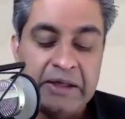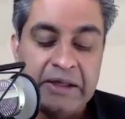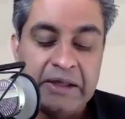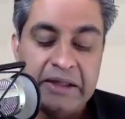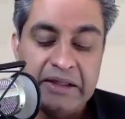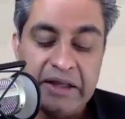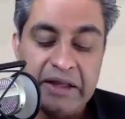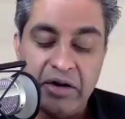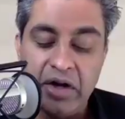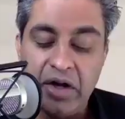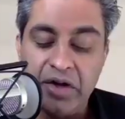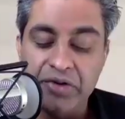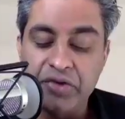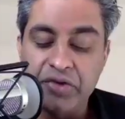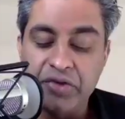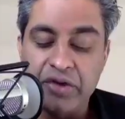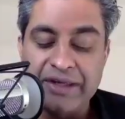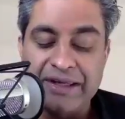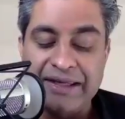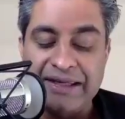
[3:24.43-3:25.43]
they are also
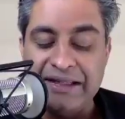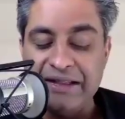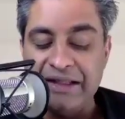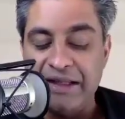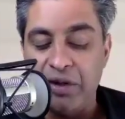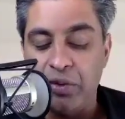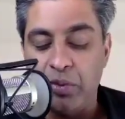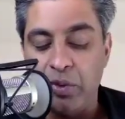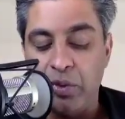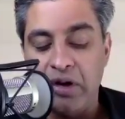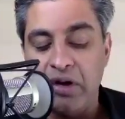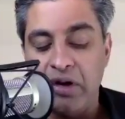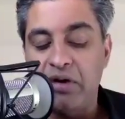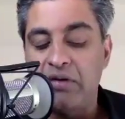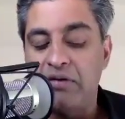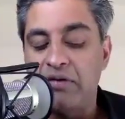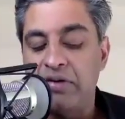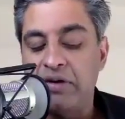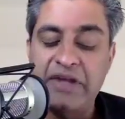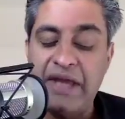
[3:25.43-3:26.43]
keenly aware
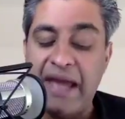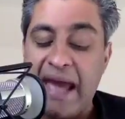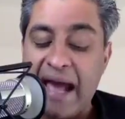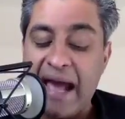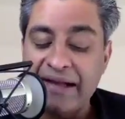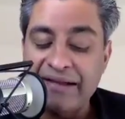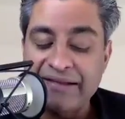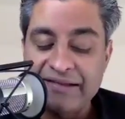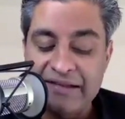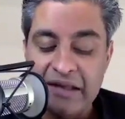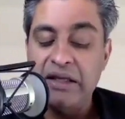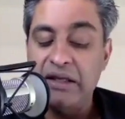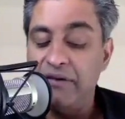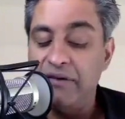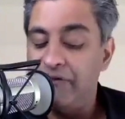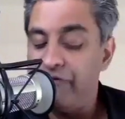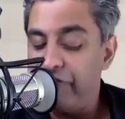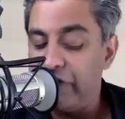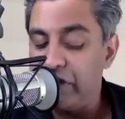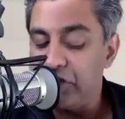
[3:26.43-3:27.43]
of tax
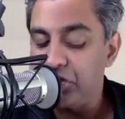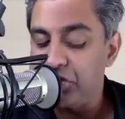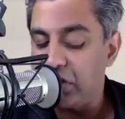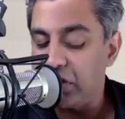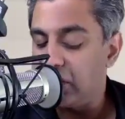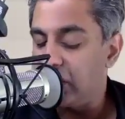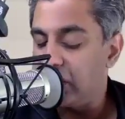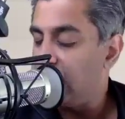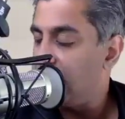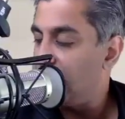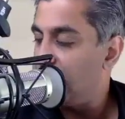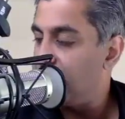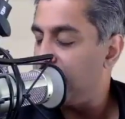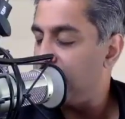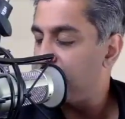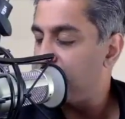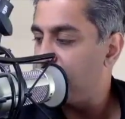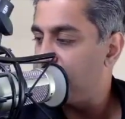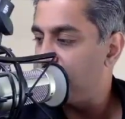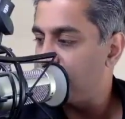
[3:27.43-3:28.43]
efficient
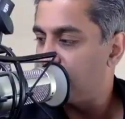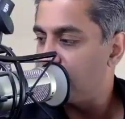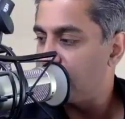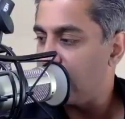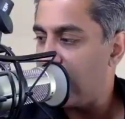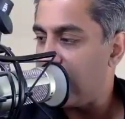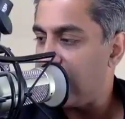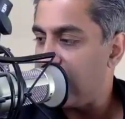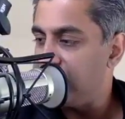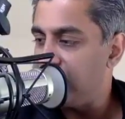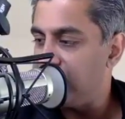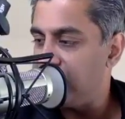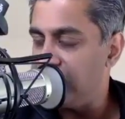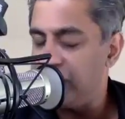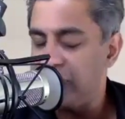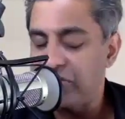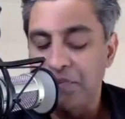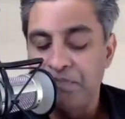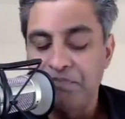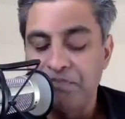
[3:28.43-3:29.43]
investment
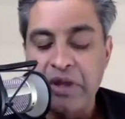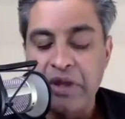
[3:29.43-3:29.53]
strategies.